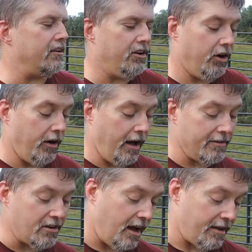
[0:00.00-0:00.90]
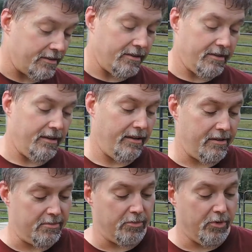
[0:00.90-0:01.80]
You know, I've got,
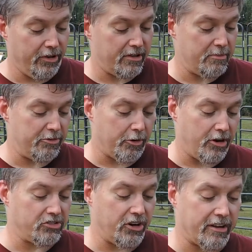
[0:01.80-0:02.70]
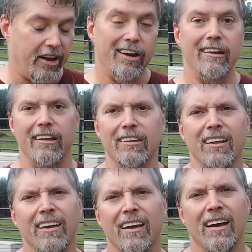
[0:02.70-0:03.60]
really before I'll start carrying it,
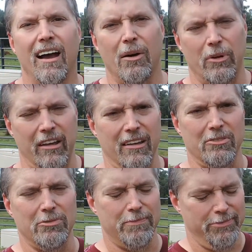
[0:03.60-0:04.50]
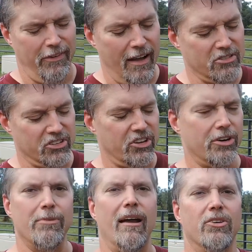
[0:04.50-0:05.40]
I want to get
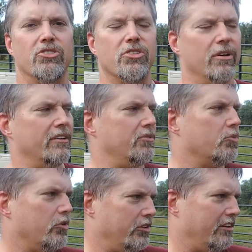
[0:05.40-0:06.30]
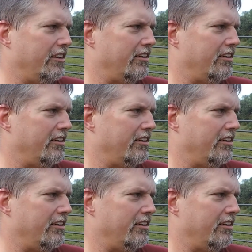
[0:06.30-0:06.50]
500-600 rounds through it, really